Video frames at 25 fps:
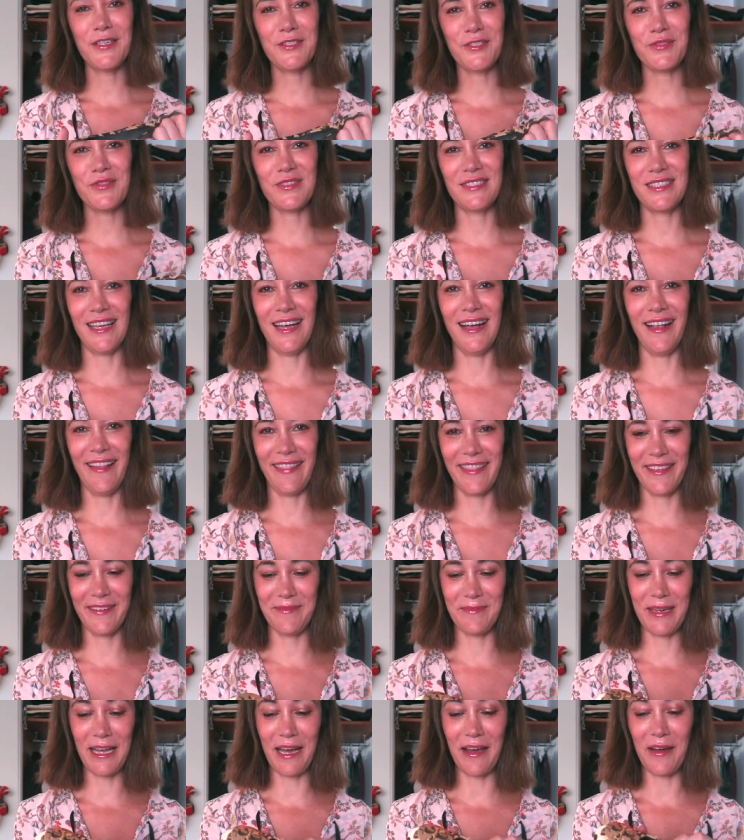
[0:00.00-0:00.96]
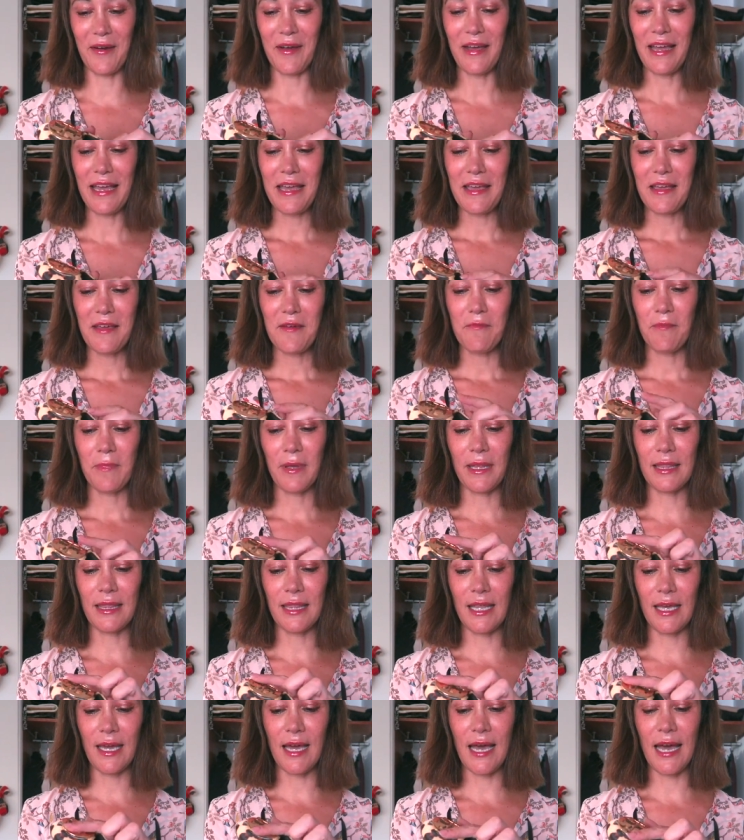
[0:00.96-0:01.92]
I should sell them now.
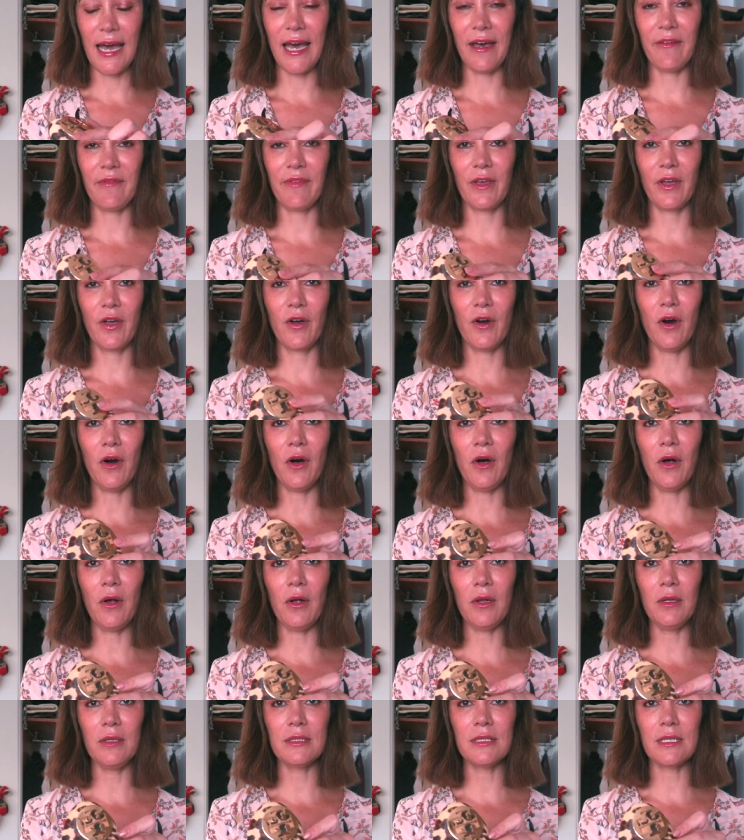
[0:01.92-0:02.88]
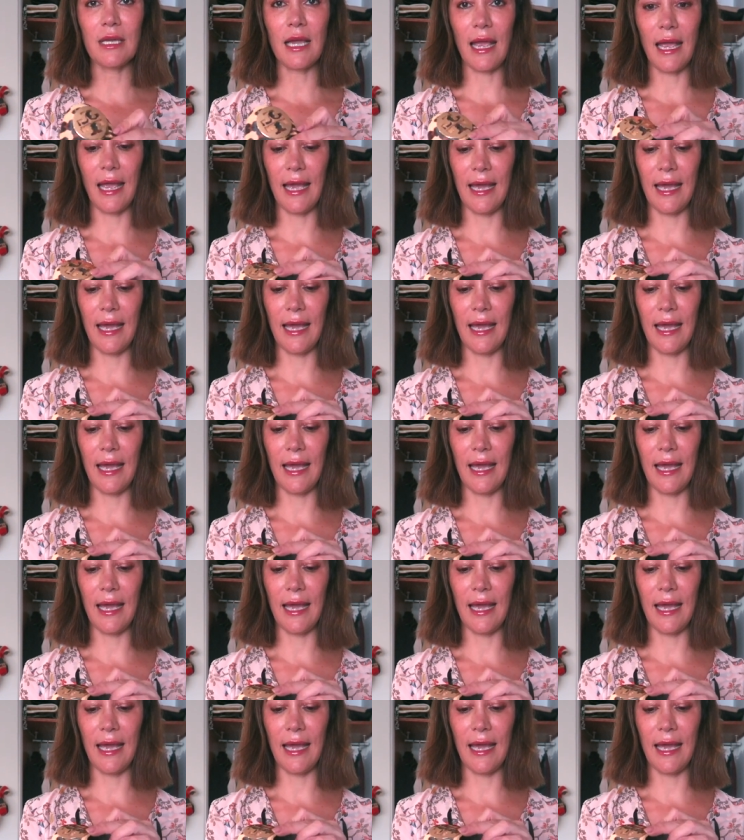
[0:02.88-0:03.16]
But they have the gold